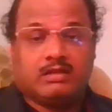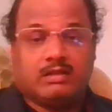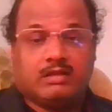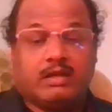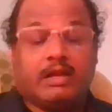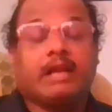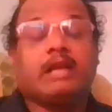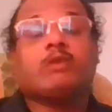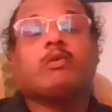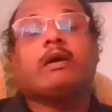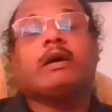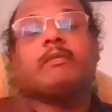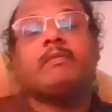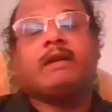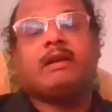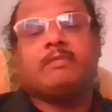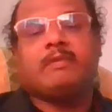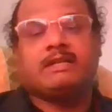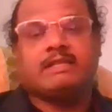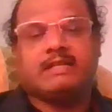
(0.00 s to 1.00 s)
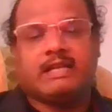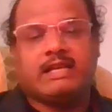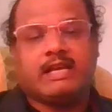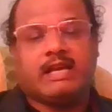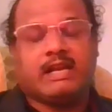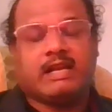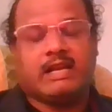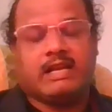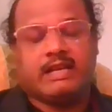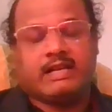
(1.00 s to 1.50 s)
requirement basically are
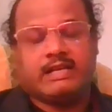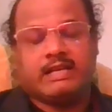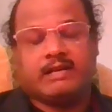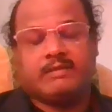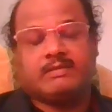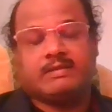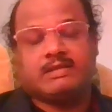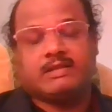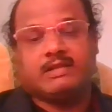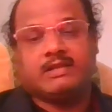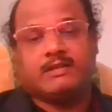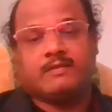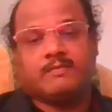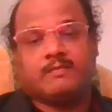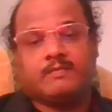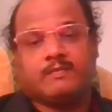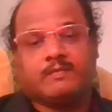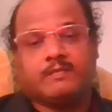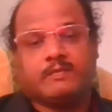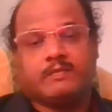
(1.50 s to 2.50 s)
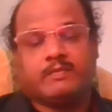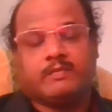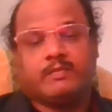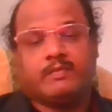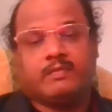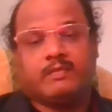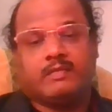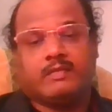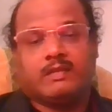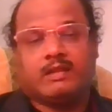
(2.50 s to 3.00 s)
collected basically,
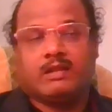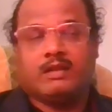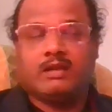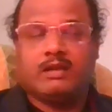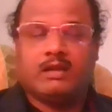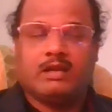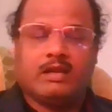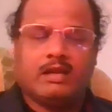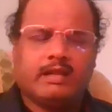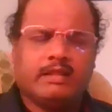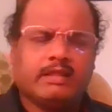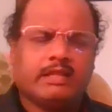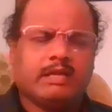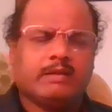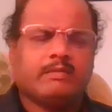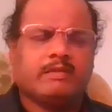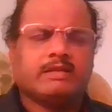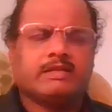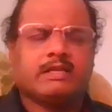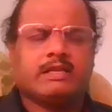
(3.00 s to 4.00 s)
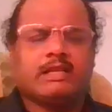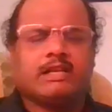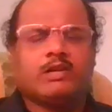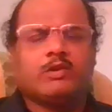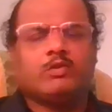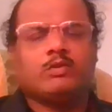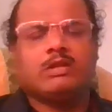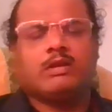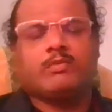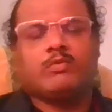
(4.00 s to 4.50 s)
and they basically
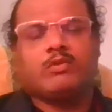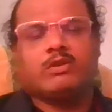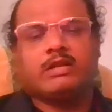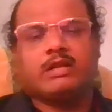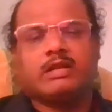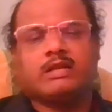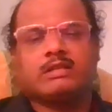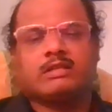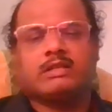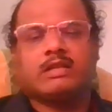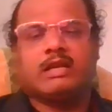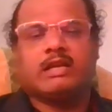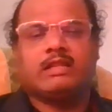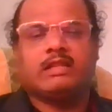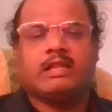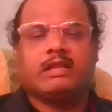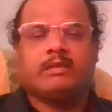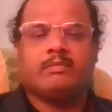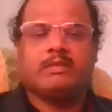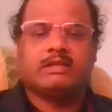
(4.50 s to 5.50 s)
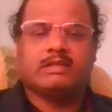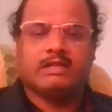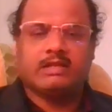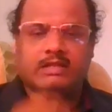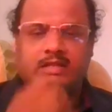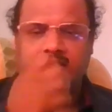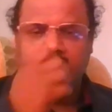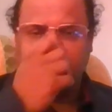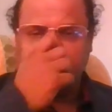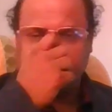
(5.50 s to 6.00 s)
do the projects, and then basically
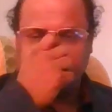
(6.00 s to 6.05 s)
the